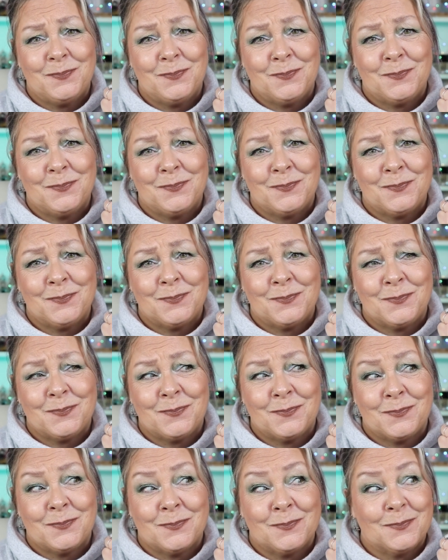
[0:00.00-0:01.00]

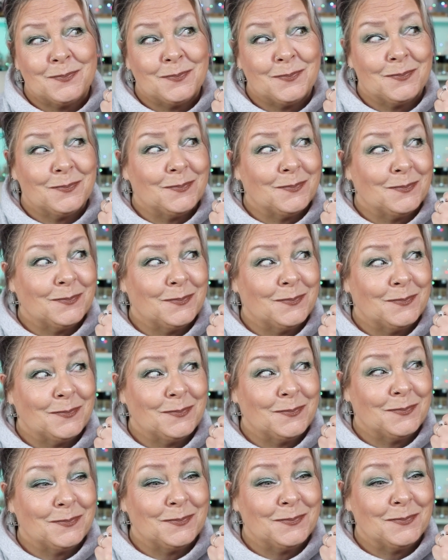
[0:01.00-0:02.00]

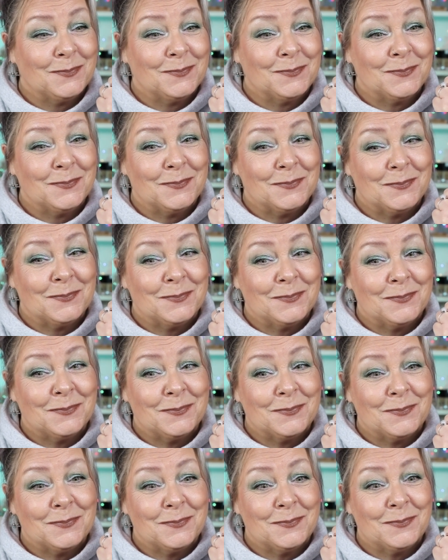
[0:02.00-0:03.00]

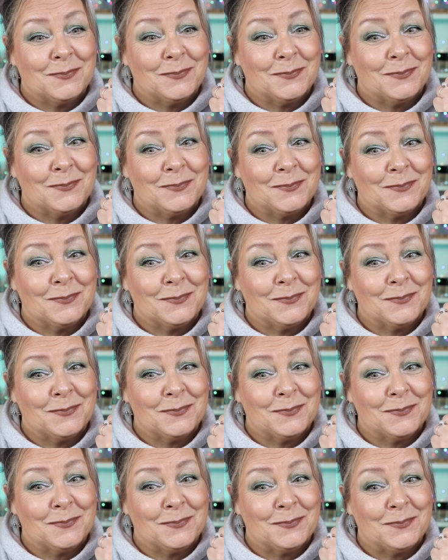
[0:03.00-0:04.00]

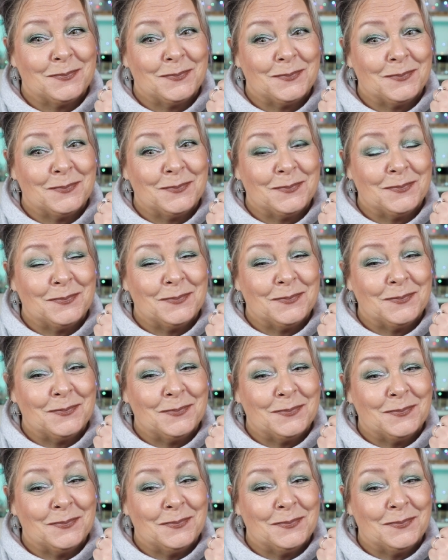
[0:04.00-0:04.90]
(no one is talking)